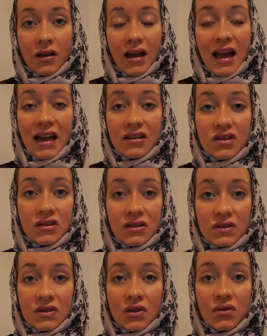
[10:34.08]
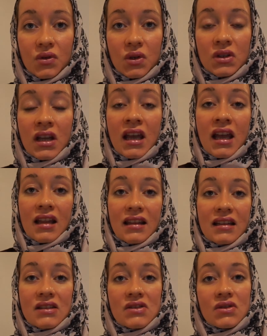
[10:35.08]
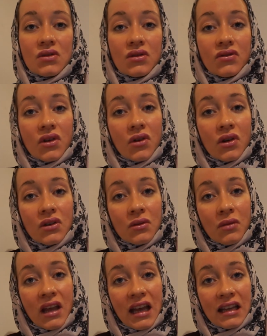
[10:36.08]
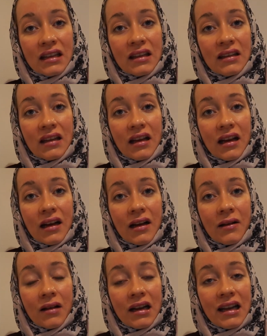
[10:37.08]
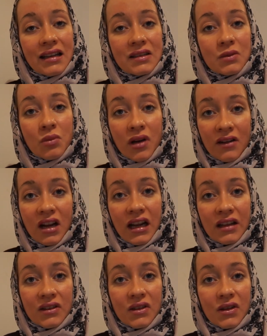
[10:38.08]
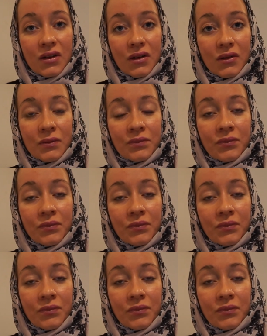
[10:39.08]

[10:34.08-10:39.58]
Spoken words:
action and so forth, then it's sort of going to get less prevalent, you know.